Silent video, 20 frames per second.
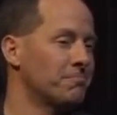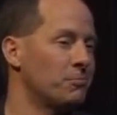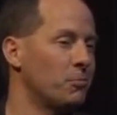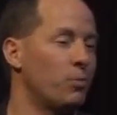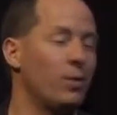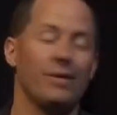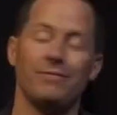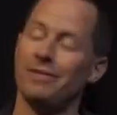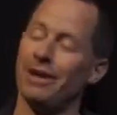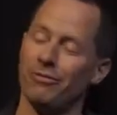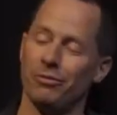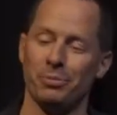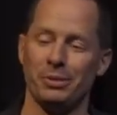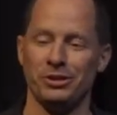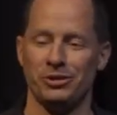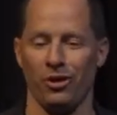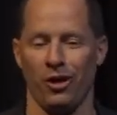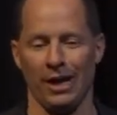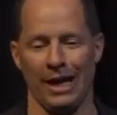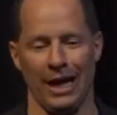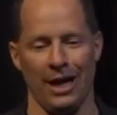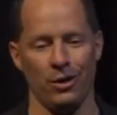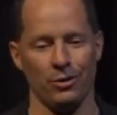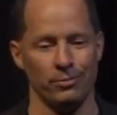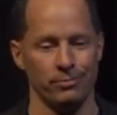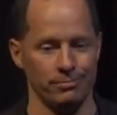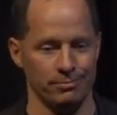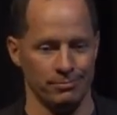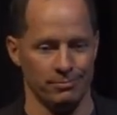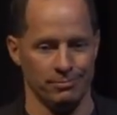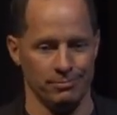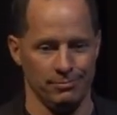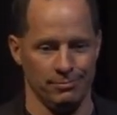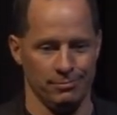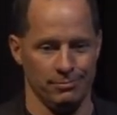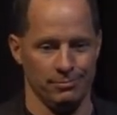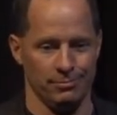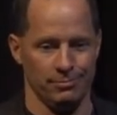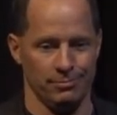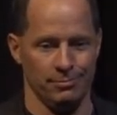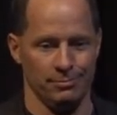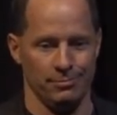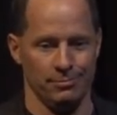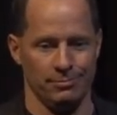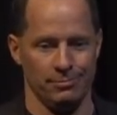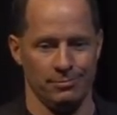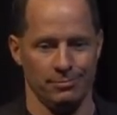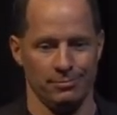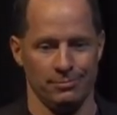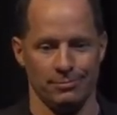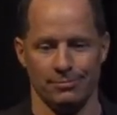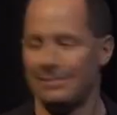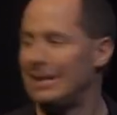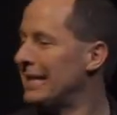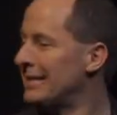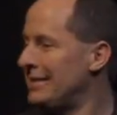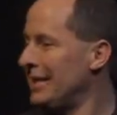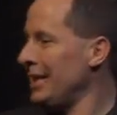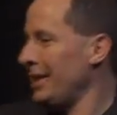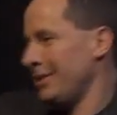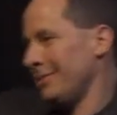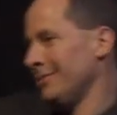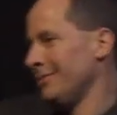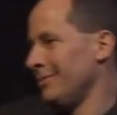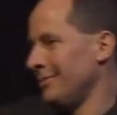We've never been taught how. That's it.